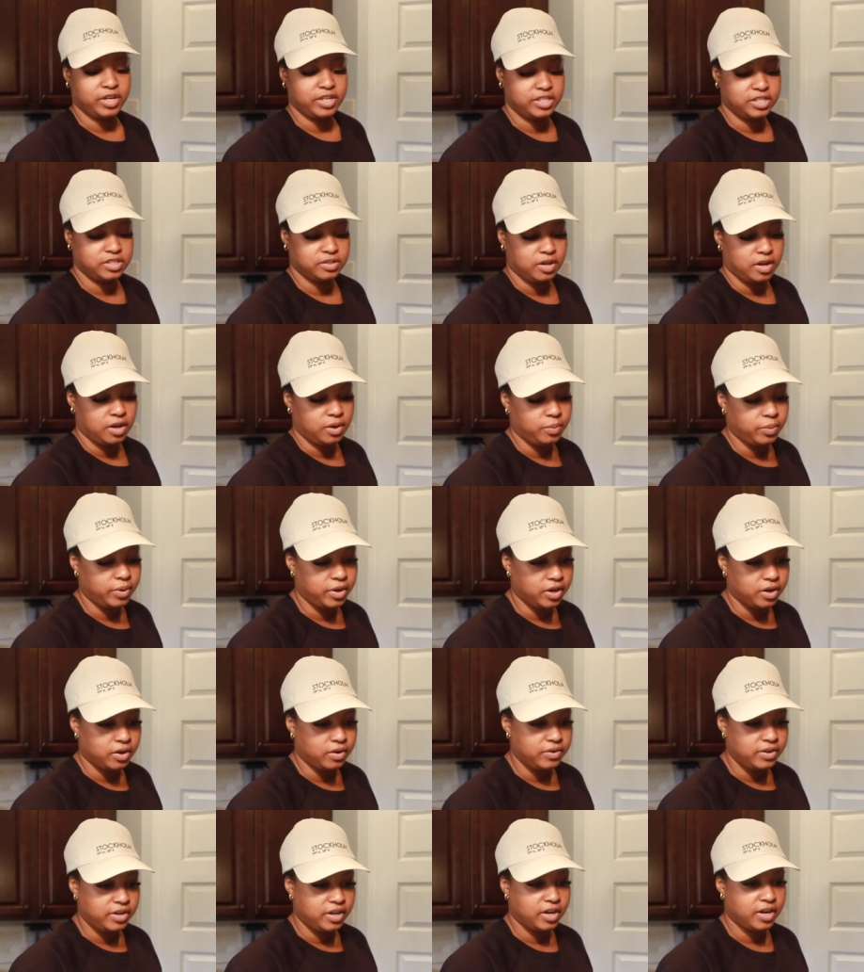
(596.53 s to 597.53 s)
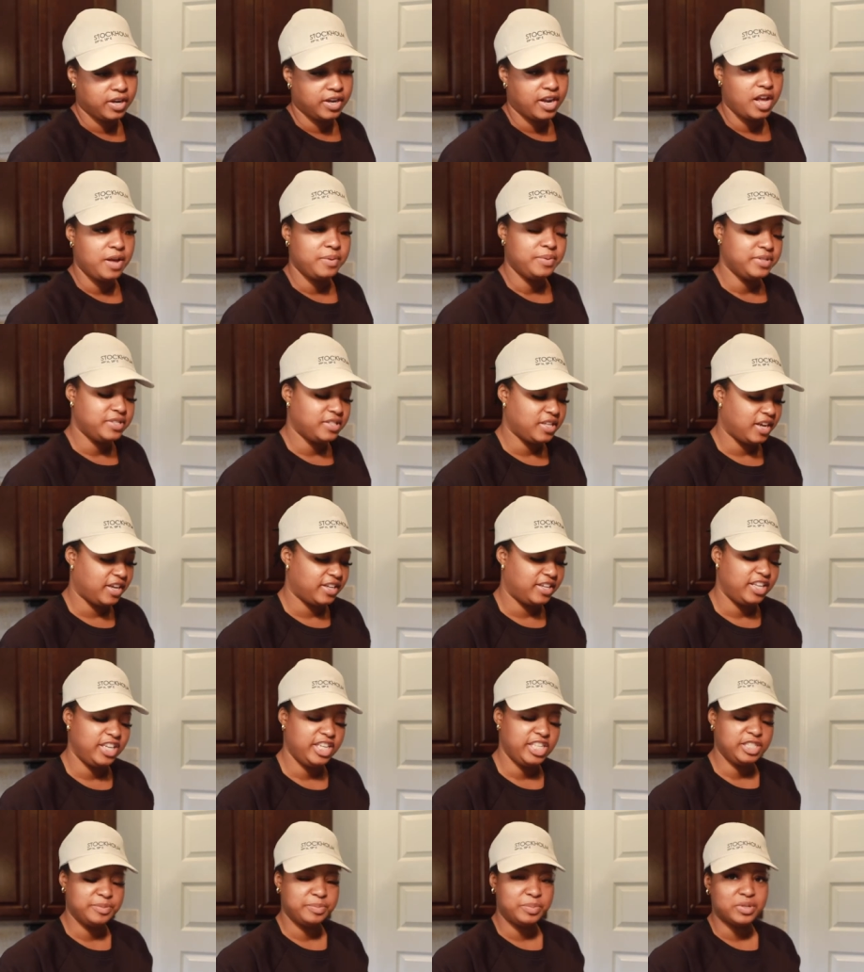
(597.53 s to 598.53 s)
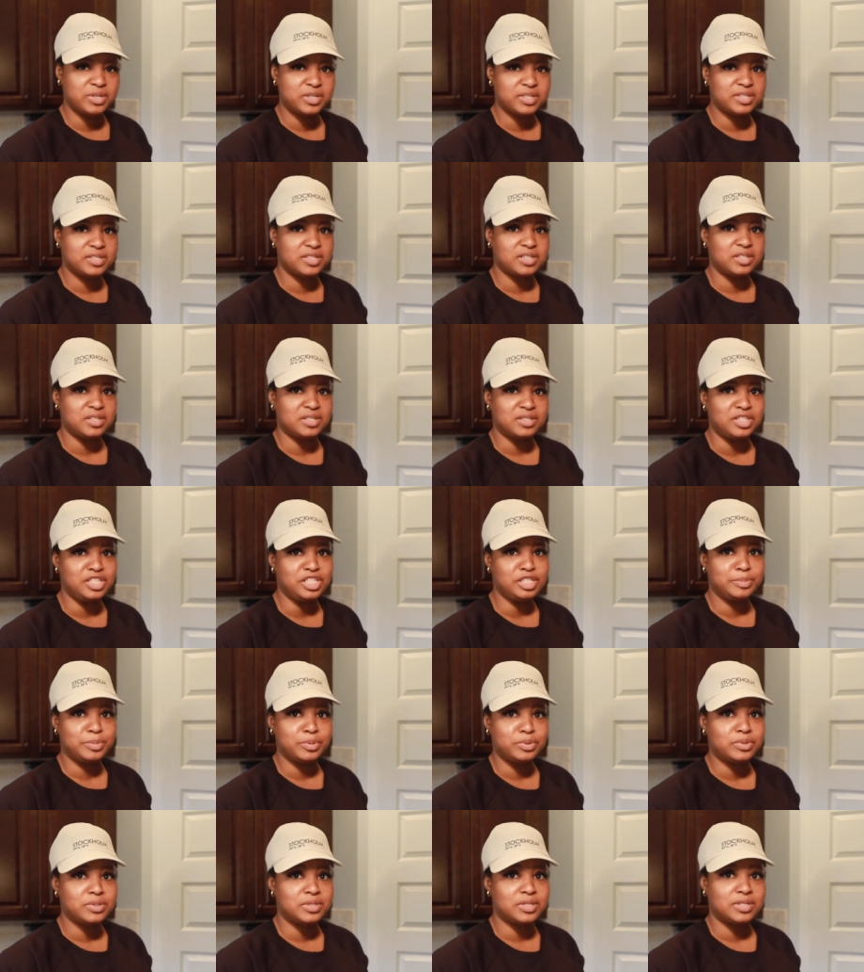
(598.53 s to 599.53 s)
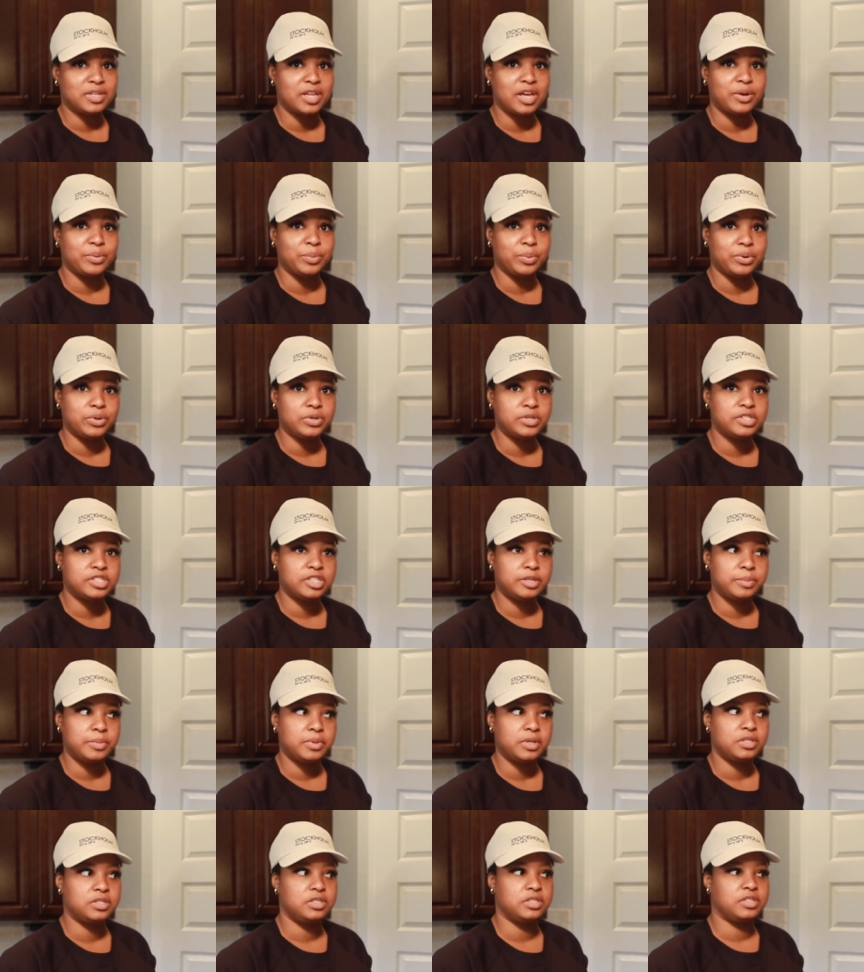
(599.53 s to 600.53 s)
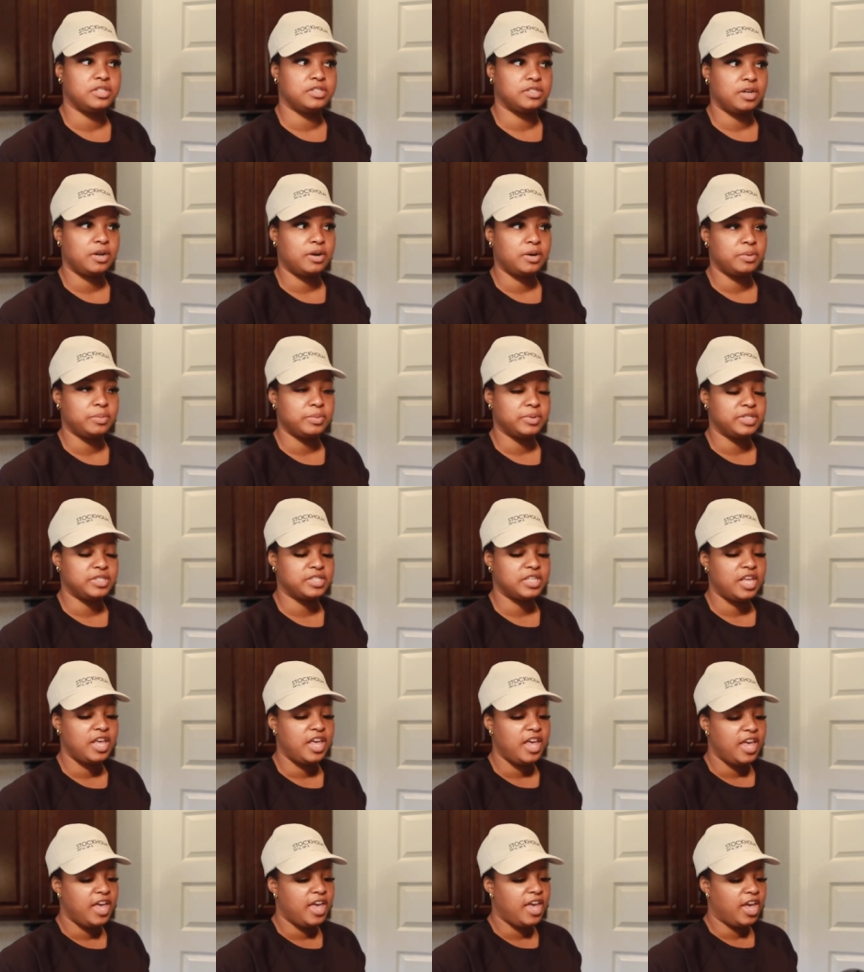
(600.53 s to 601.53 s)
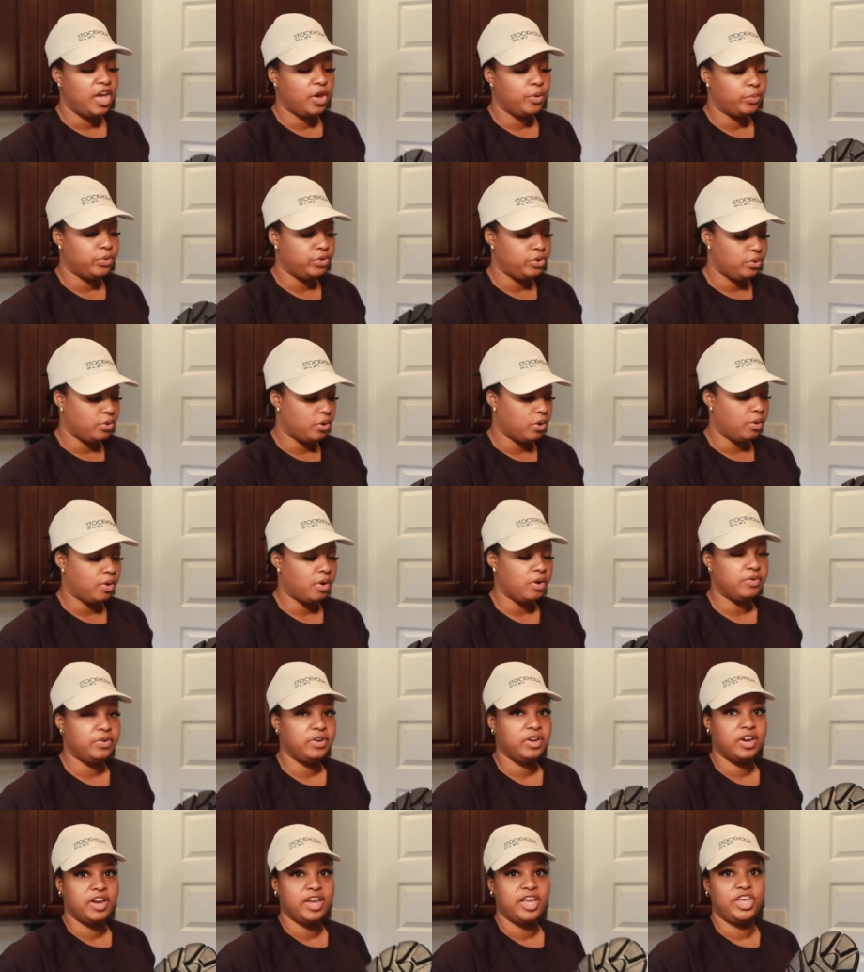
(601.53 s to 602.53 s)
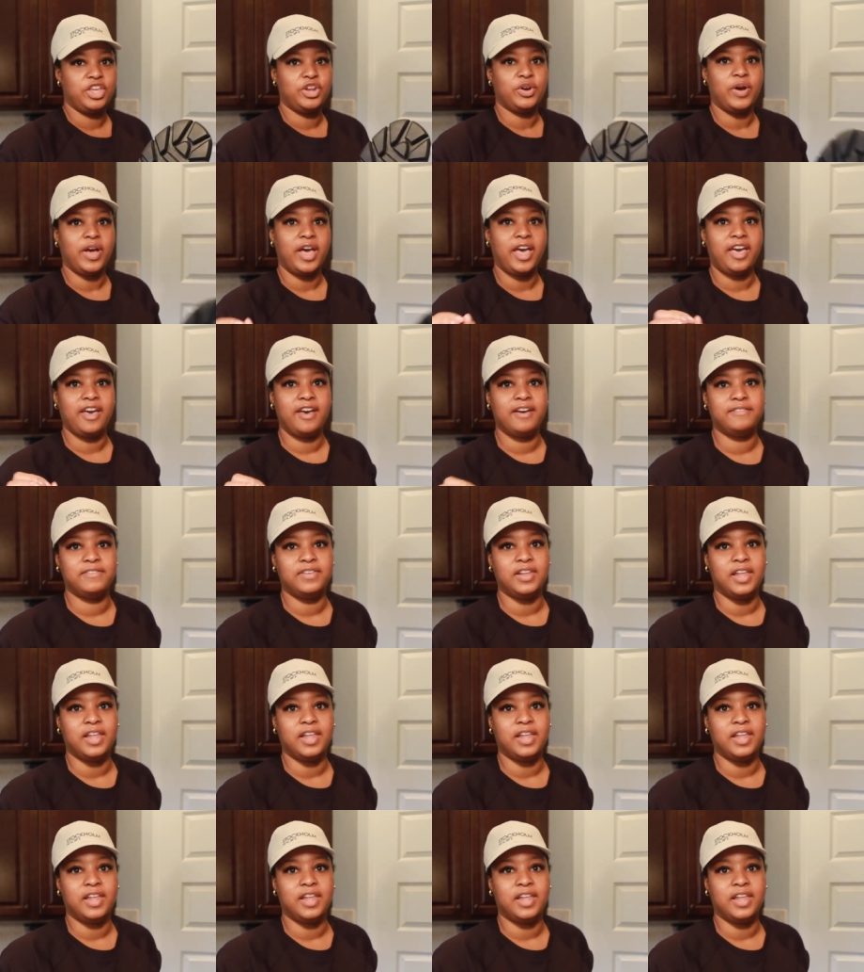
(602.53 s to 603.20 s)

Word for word: And so I went on there and I was like, these boots, these boots look like real similar to the Zara ones. And when you go on there, it'll have